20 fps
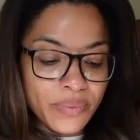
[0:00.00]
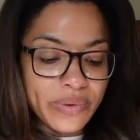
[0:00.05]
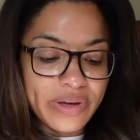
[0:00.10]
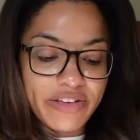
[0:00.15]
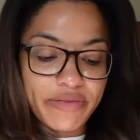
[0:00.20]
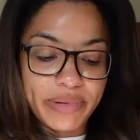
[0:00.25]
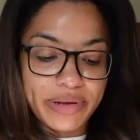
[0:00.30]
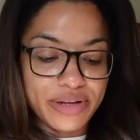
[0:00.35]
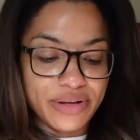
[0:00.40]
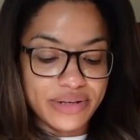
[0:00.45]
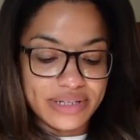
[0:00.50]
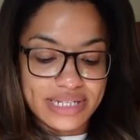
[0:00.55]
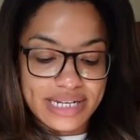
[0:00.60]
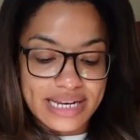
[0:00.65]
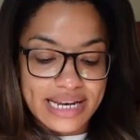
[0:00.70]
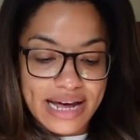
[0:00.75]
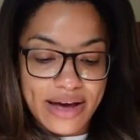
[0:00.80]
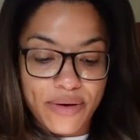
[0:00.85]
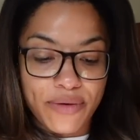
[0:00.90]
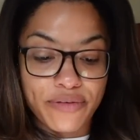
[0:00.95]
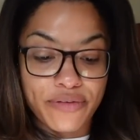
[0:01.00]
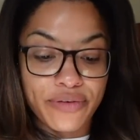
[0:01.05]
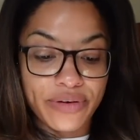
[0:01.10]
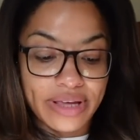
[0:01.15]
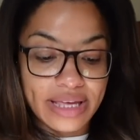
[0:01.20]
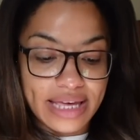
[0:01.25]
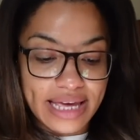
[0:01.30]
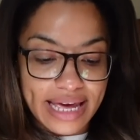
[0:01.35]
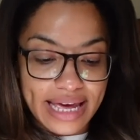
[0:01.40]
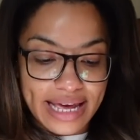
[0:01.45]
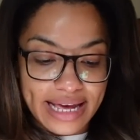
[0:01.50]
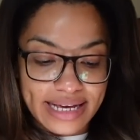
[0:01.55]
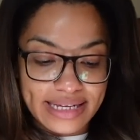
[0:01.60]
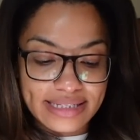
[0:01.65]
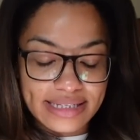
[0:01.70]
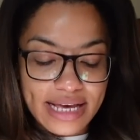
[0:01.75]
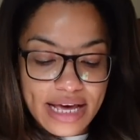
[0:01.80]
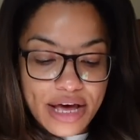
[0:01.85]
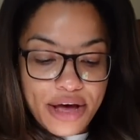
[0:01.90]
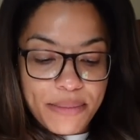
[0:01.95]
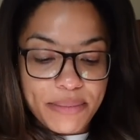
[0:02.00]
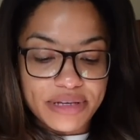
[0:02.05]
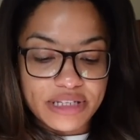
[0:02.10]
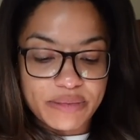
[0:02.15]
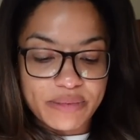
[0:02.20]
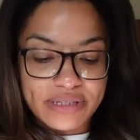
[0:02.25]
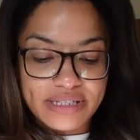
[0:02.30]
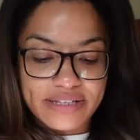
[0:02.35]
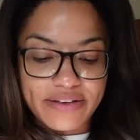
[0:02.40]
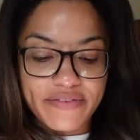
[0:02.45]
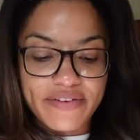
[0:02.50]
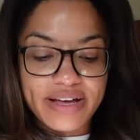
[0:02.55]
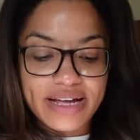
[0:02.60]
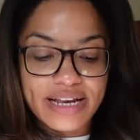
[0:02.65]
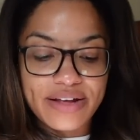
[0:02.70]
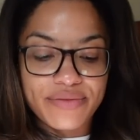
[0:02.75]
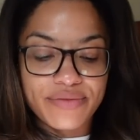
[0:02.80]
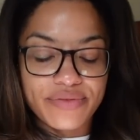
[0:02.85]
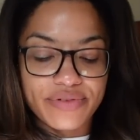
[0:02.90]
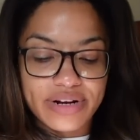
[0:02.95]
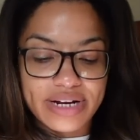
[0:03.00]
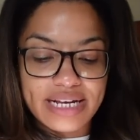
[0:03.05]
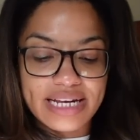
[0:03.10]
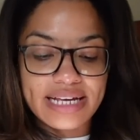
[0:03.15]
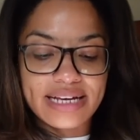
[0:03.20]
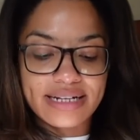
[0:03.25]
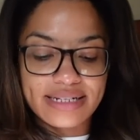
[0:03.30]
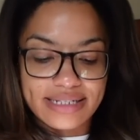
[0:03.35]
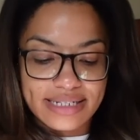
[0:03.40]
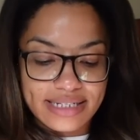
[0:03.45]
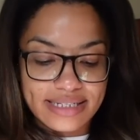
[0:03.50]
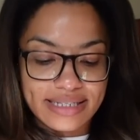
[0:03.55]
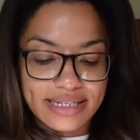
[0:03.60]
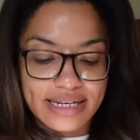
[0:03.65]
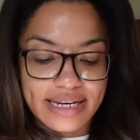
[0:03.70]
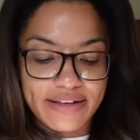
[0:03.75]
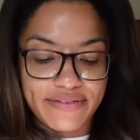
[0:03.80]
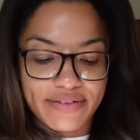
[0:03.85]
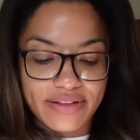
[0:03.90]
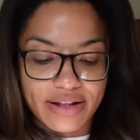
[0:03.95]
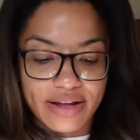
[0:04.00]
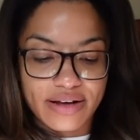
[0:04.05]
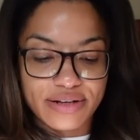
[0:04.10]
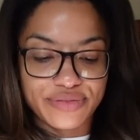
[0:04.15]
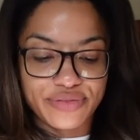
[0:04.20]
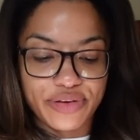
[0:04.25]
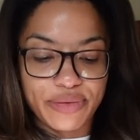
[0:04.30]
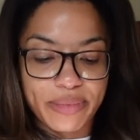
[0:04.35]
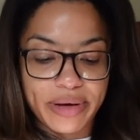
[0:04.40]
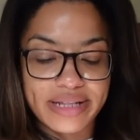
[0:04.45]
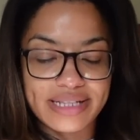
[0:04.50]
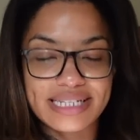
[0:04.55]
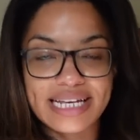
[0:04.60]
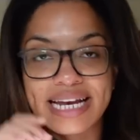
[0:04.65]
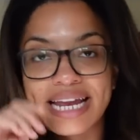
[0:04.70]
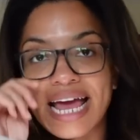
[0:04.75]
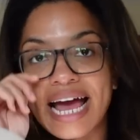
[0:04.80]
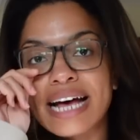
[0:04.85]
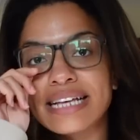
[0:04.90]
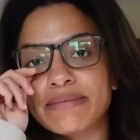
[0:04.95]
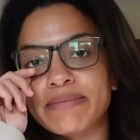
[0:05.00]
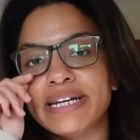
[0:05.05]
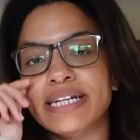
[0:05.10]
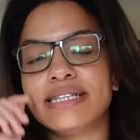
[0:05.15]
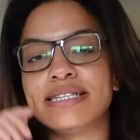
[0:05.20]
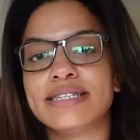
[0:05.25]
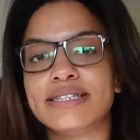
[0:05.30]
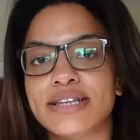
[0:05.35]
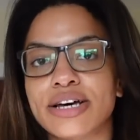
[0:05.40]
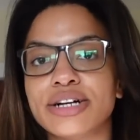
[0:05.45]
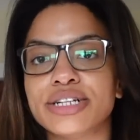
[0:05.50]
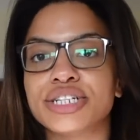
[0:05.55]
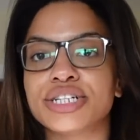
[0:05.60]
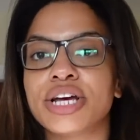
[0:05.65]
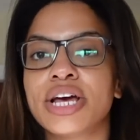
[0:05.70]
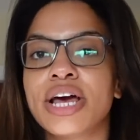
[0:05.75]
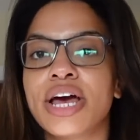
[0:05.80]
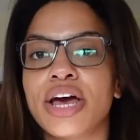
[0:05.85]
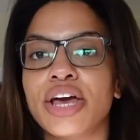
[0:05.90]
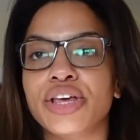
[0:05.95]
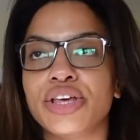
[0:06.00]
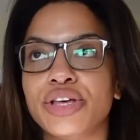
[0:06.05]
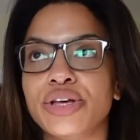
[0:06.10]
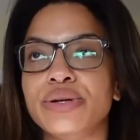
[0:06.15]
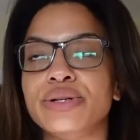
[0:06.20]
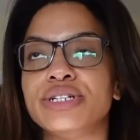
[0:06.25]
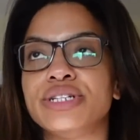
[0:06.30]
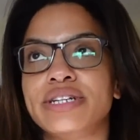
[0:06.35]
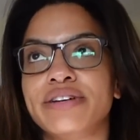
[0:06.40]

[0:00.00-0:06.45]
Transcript: We've been using it now for years, but specifically really consistently for the last few months and it has made such a huge